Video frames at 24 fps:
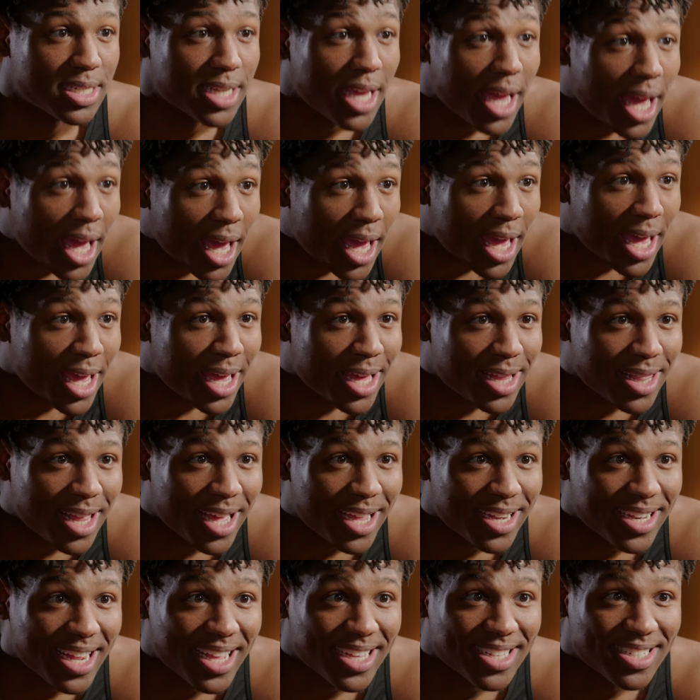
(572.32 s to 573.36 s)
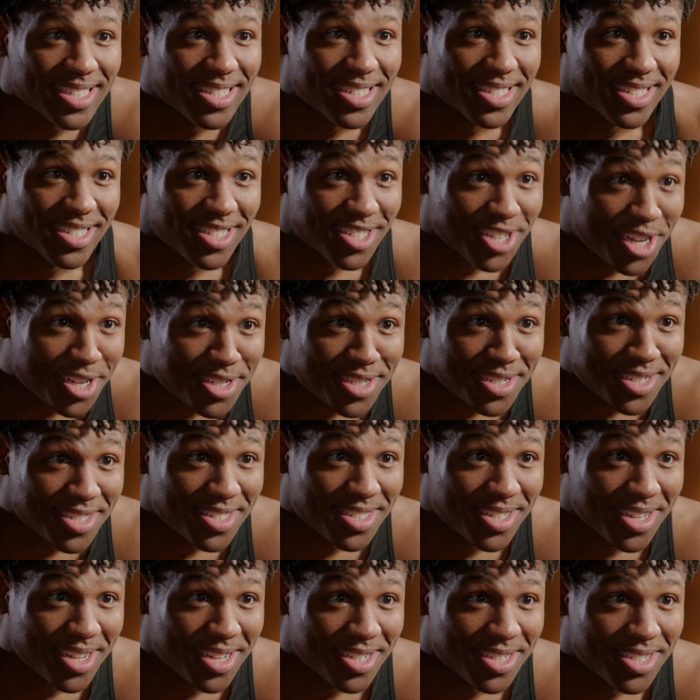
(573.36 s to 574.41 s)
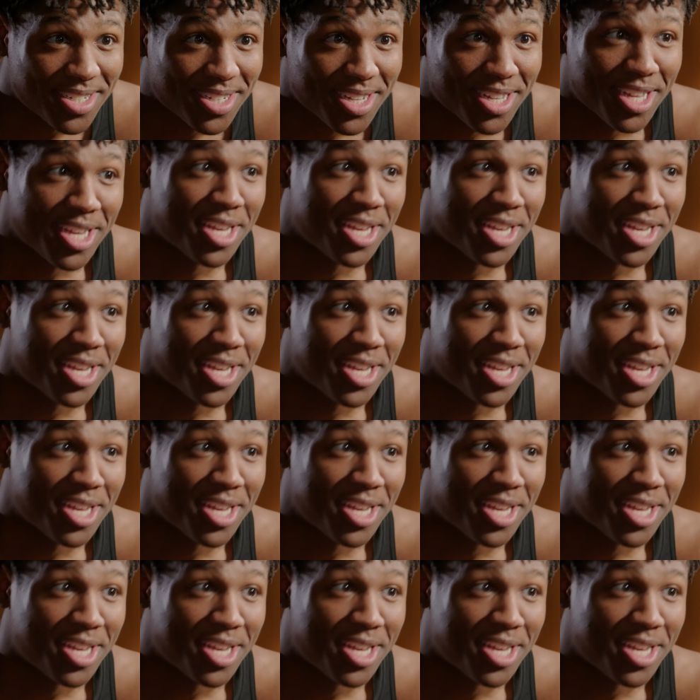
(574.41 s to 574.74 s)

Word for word: dang, like that's such and such.